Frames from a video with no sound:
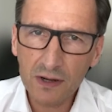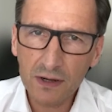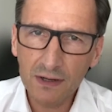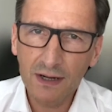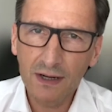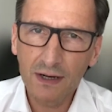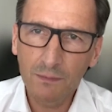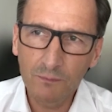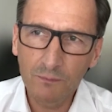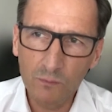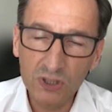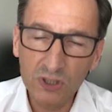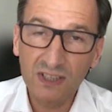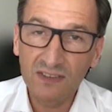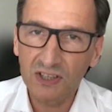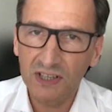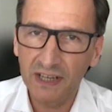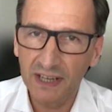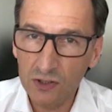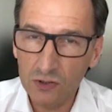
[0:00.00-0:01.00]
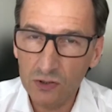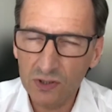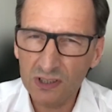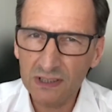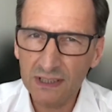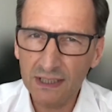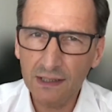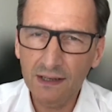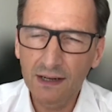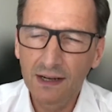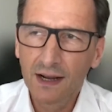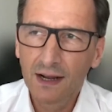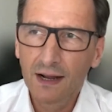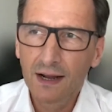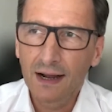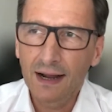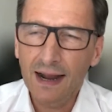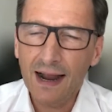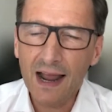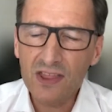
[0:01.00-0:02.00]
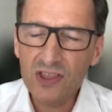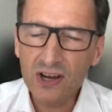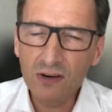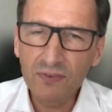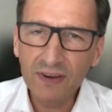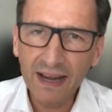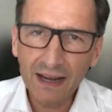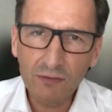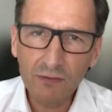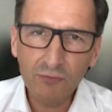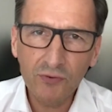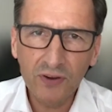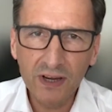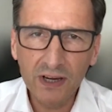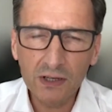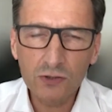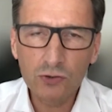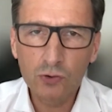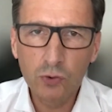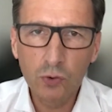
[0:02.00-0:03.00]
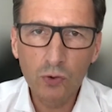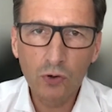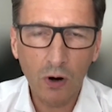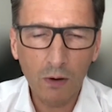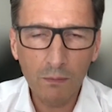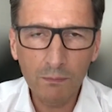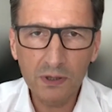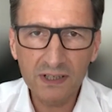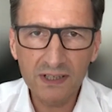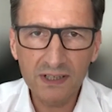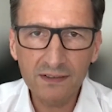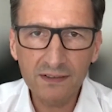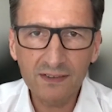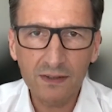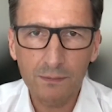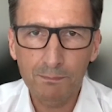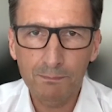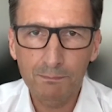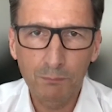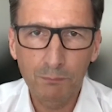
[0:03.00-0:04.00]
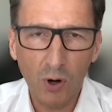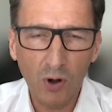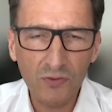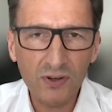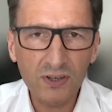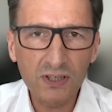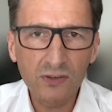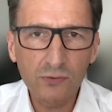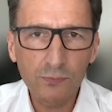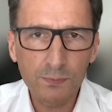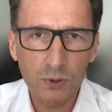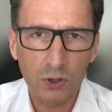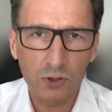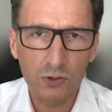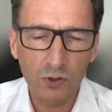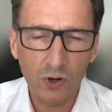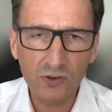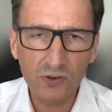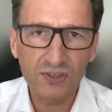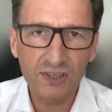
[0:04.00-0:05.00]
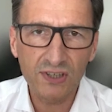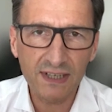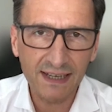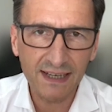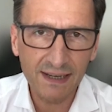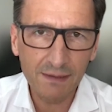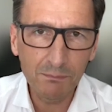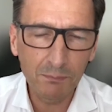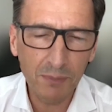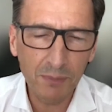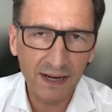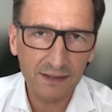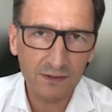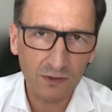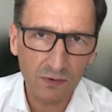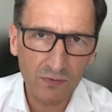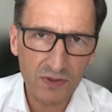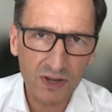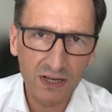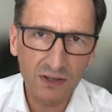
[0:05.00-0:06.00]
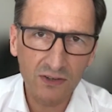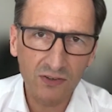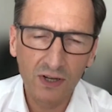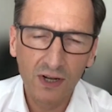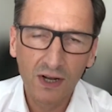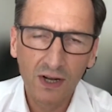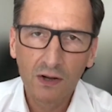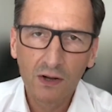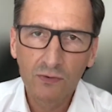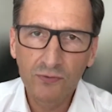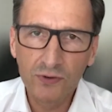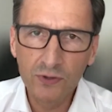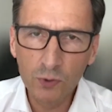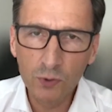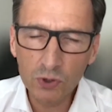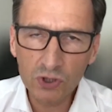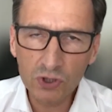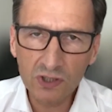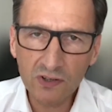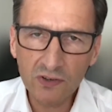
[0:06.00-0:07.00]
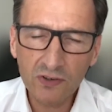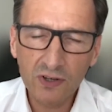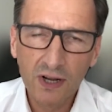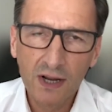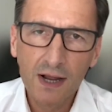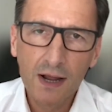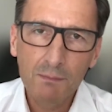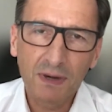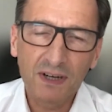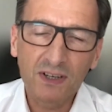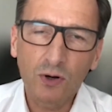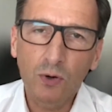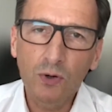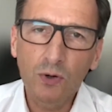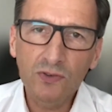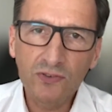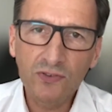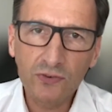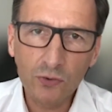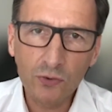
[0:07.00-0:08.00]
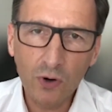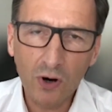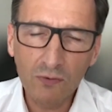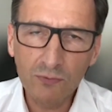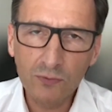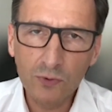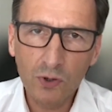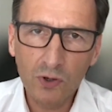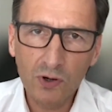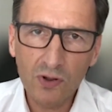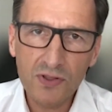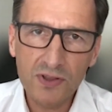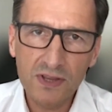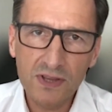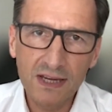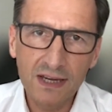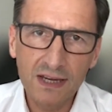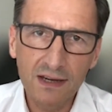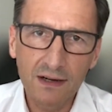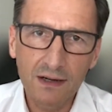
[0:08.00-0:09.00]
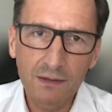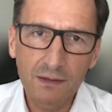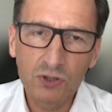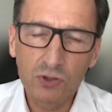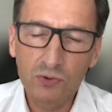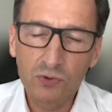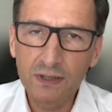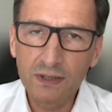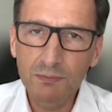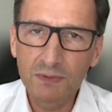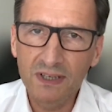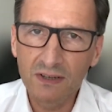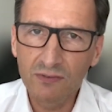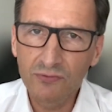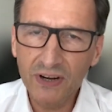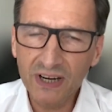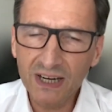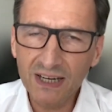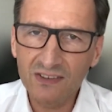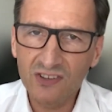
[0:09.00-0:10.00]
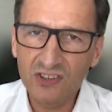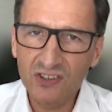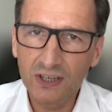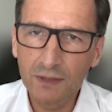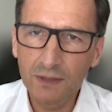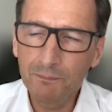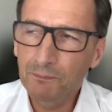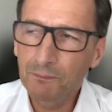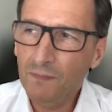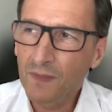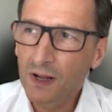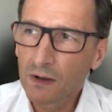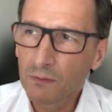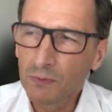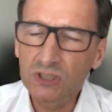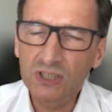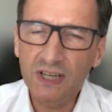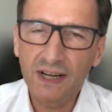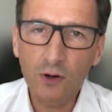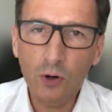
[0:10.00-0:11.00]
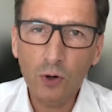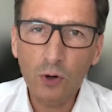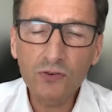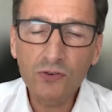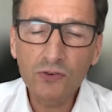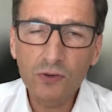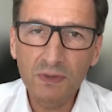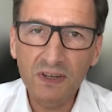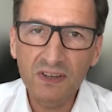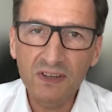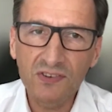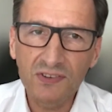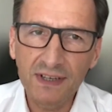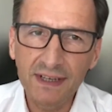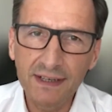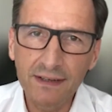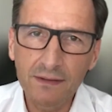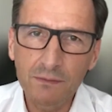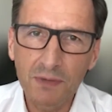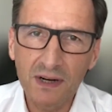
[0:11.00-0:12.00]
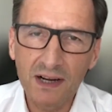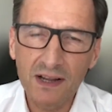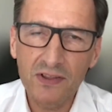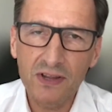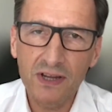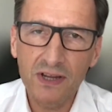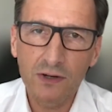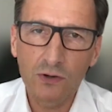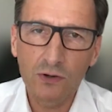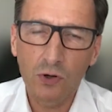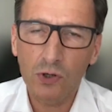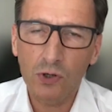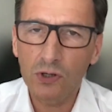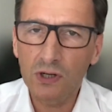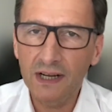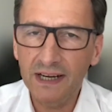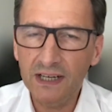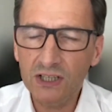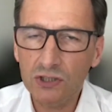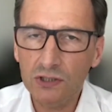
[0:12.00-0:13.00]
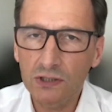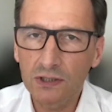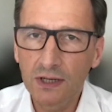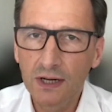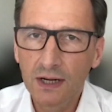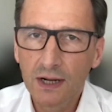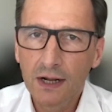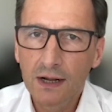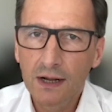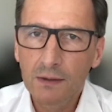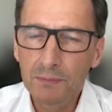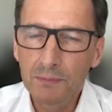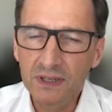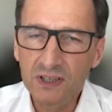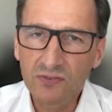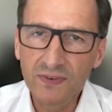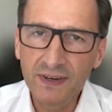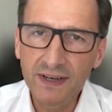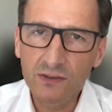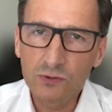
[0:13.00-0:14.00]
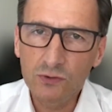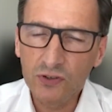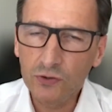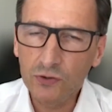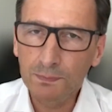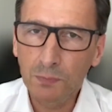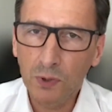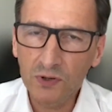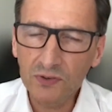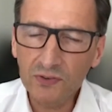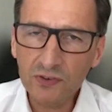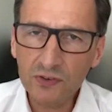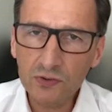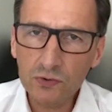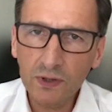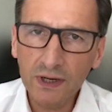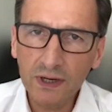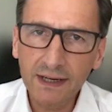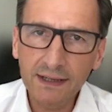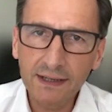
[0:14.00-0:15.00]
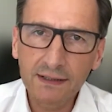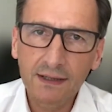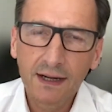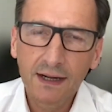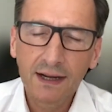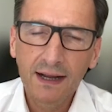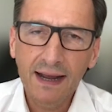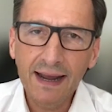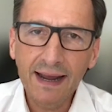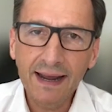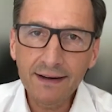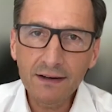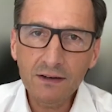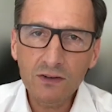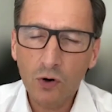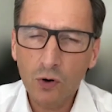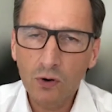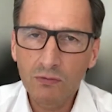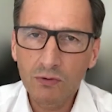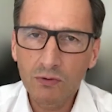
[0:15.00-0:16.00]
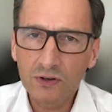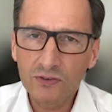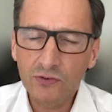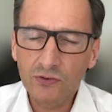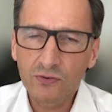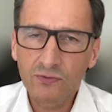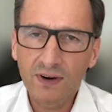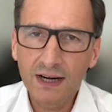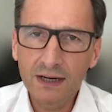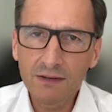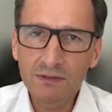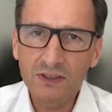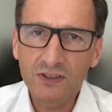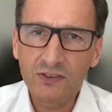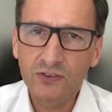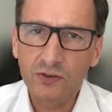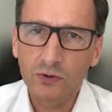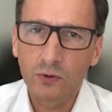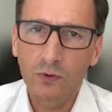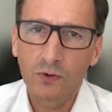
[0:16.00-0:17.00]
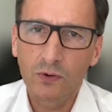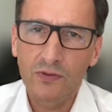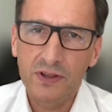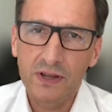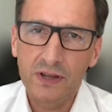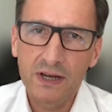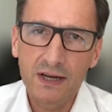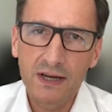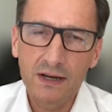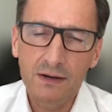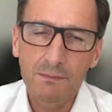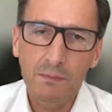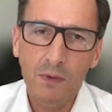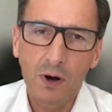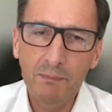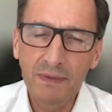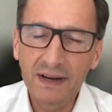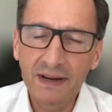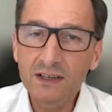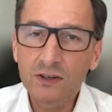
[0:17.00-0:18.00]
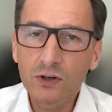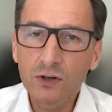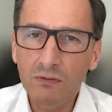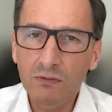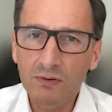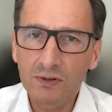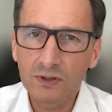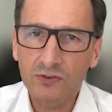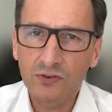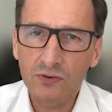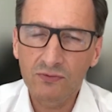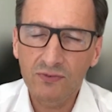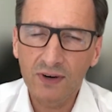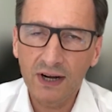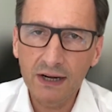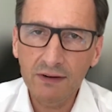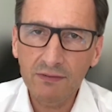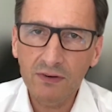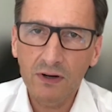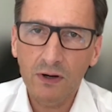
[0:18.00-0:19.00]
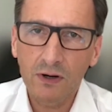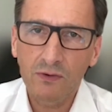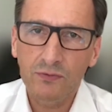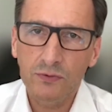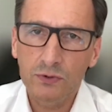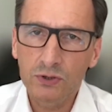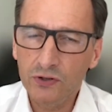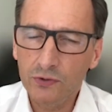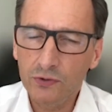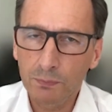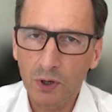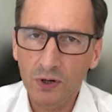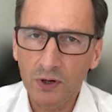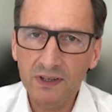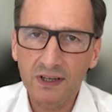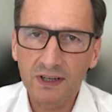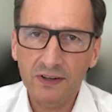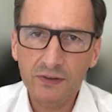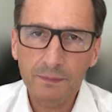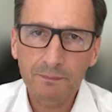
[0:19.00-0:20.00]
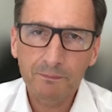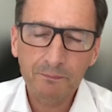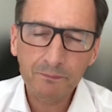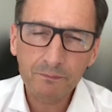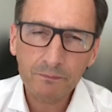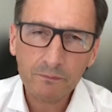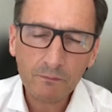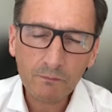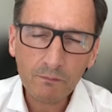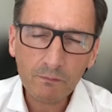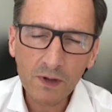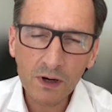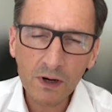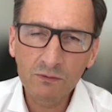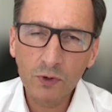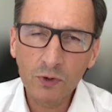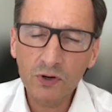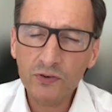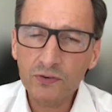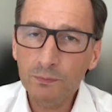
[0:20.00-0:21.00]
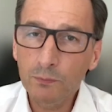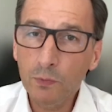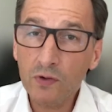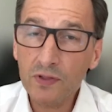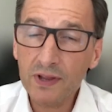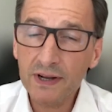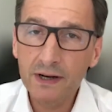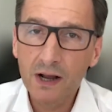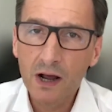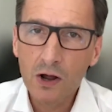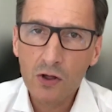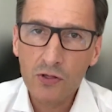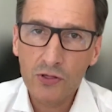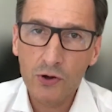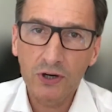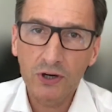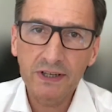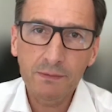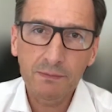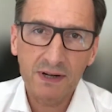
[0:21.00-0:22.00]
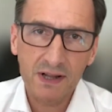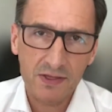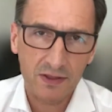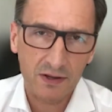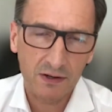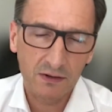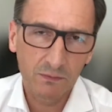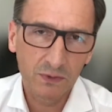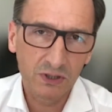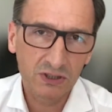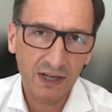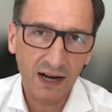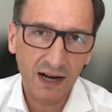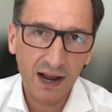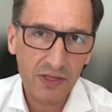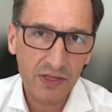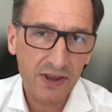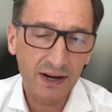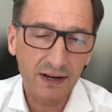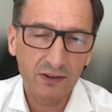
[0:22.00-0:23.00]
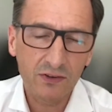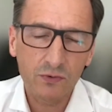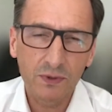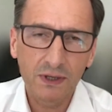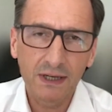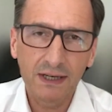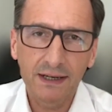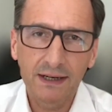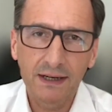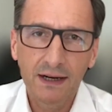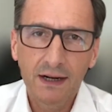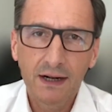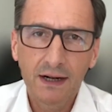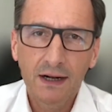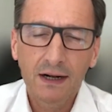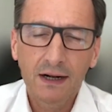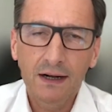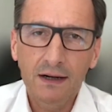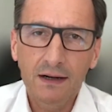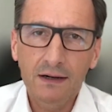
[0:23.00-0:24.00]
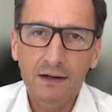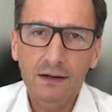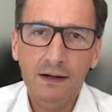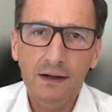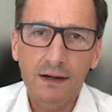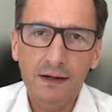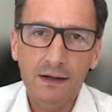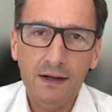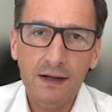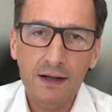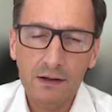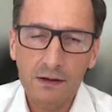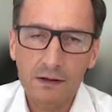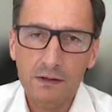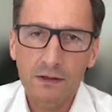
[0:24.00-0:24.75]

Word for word: um, which is interesting. I think we have here two components: the positive prognostic impact of these fusions, but also, of course, the um, treatment efficacy, which can also be seen by the correlation between response rate and overall survival. So the median overall survival of responders was more than thirty months, which I think is really uh, uh,